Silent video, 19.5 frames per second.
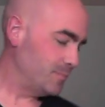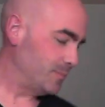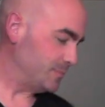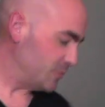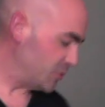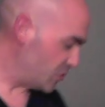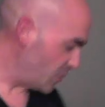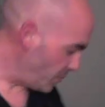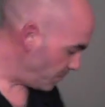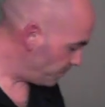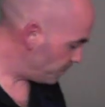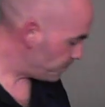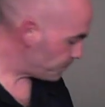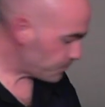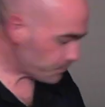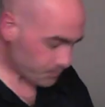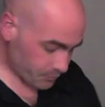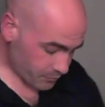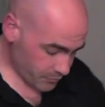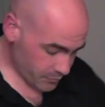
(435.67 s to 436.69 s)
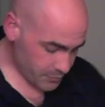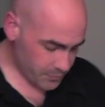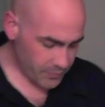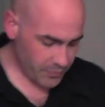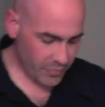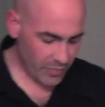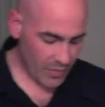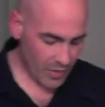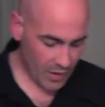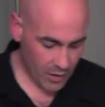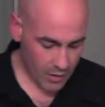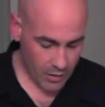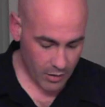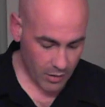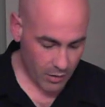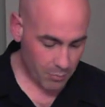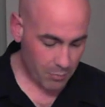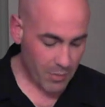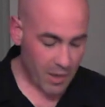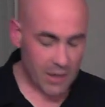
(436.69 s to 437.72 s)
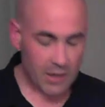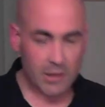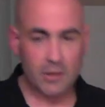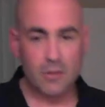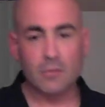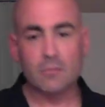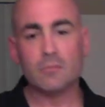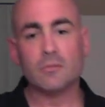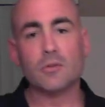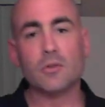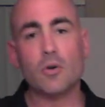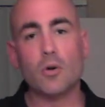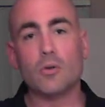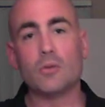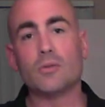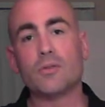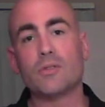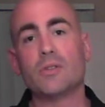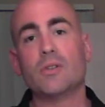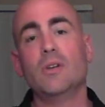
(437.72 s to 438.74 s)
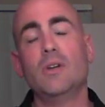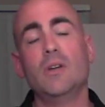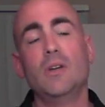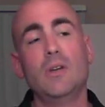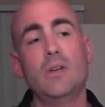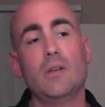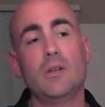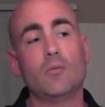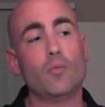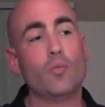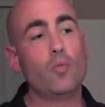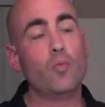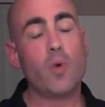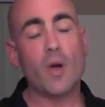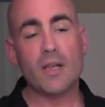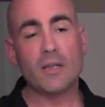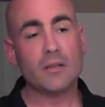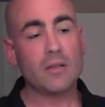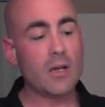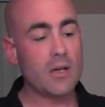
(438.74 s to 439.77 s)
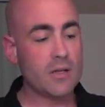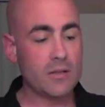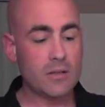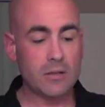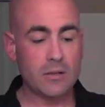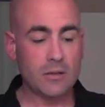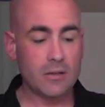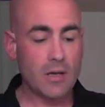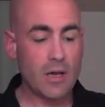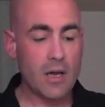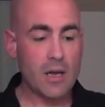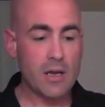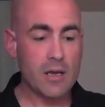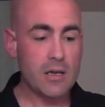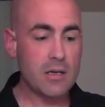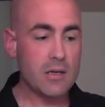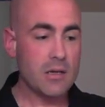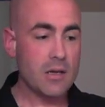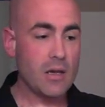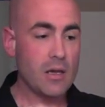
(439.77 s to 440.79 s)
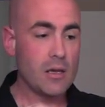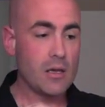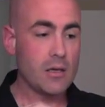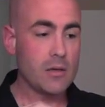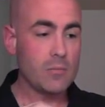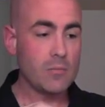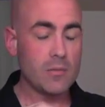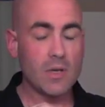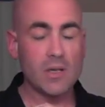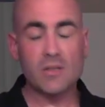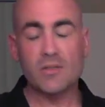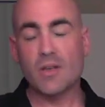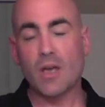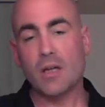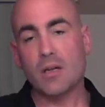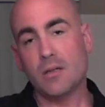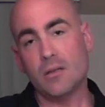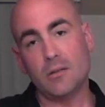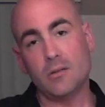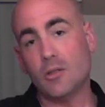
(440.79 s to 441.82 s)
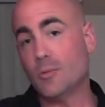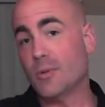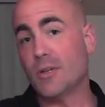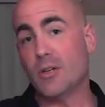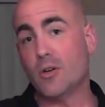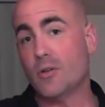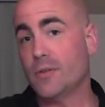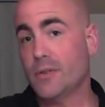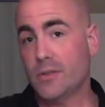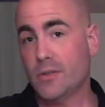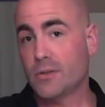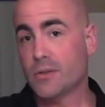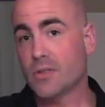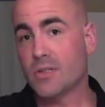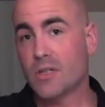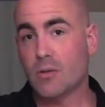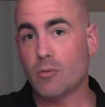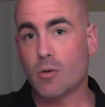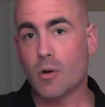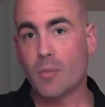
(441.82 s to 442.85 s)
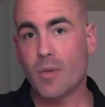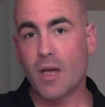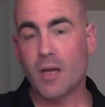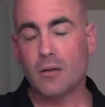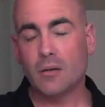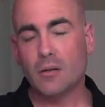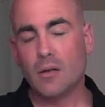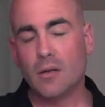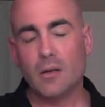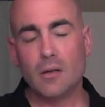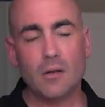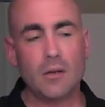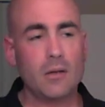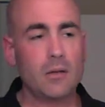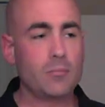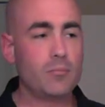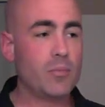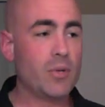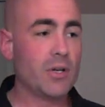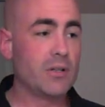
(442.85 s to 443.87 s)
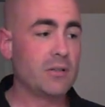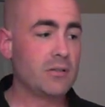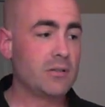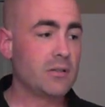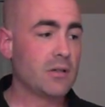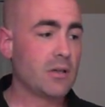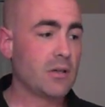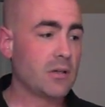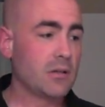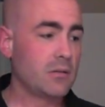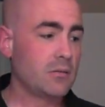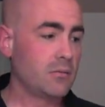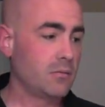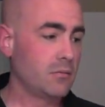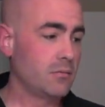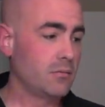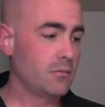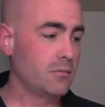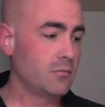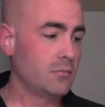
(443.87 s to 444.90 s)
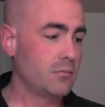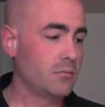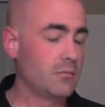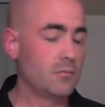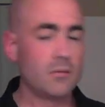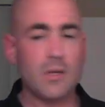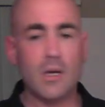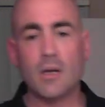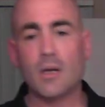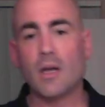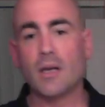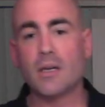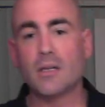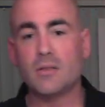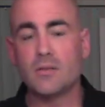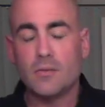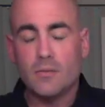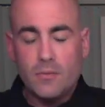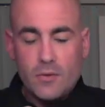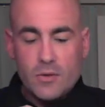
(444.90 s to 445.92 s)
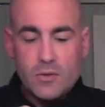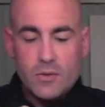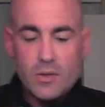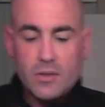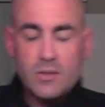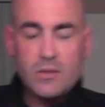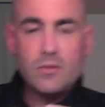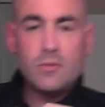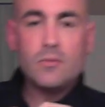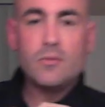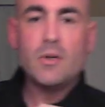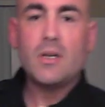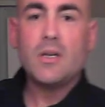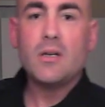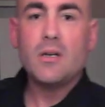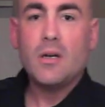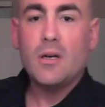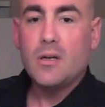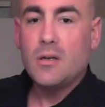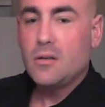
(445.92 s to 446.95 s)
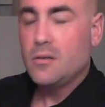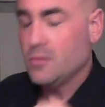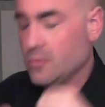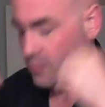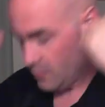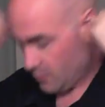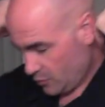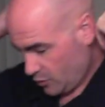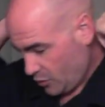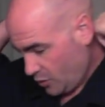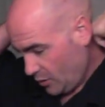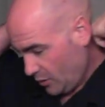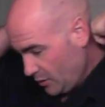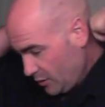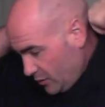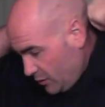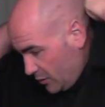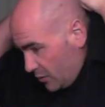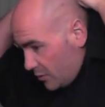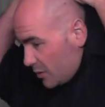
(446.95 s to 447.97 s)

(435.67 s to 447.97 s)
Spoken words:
So, my goals: weight loss. I am excited and a little bit nervous to see where I'm at. But yeah, I guess first let's do a shirtless.